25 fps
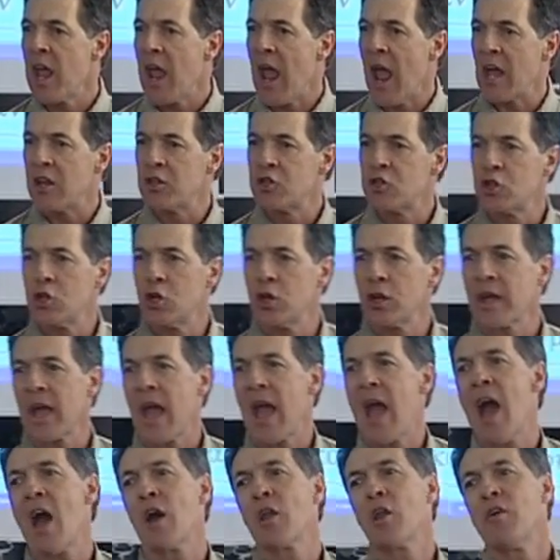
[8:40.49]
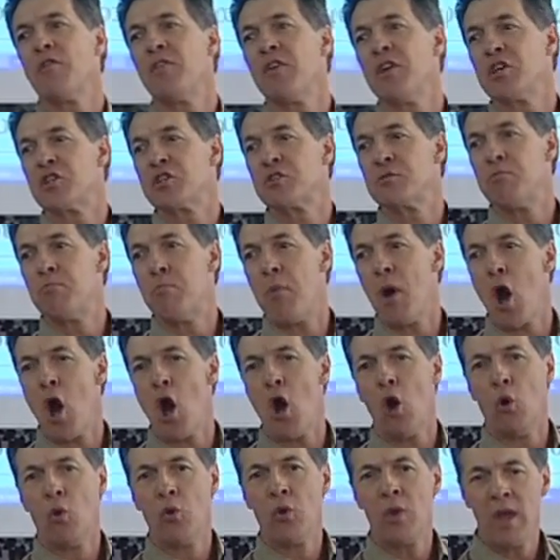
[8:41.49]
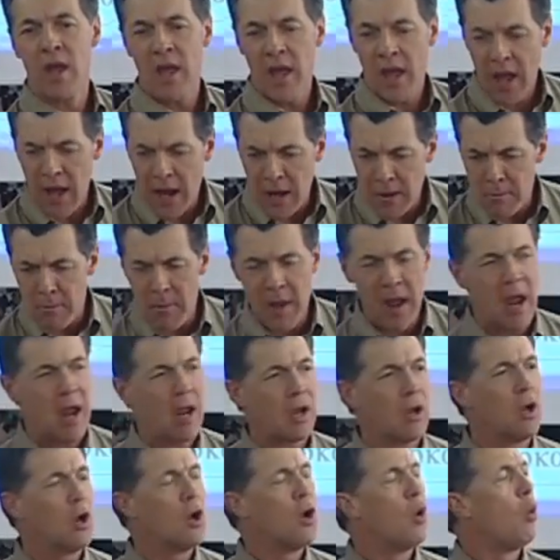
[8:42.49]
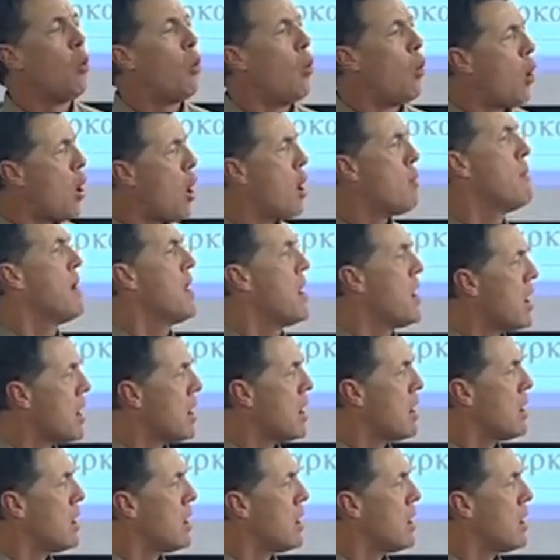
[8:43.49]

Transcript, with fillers: and took out of his bone and made woman.